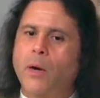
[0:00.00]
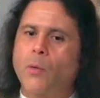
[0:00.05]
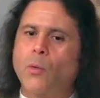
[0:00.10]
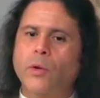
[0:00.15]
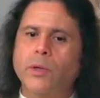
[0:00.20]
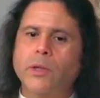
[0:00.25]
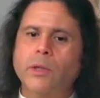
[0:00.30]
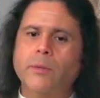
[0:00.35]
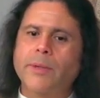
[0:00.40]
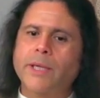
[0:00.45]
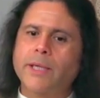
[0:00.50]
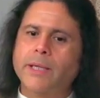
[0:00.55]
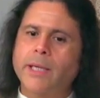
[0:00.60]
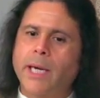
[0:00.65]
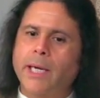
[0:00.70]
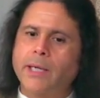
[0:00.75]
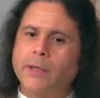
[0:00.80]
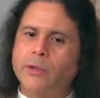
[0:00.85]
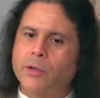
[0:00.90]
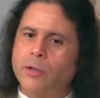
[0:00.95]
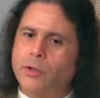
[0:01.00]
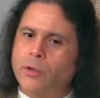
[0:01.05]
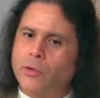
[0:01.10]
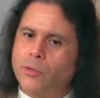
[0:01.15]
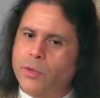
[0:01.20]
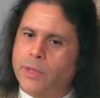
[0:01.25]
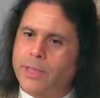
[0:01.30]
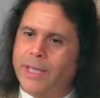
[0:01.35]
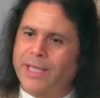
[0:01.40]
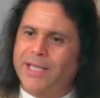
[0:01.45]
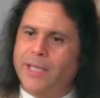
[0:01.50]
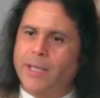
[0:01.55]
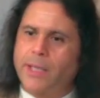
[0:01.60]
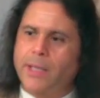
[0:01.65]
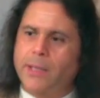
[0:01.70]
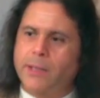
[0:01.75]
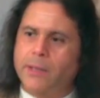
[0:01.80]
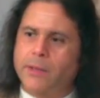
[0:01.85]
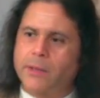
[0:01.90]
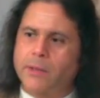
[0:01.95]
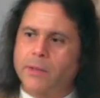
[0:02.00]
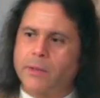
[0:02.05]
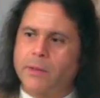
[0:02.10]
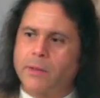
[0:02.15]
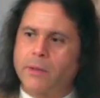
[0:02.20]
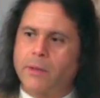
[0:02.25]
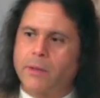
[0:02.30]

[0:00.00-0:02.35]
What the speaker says: Wouldn't it be nice to use that ease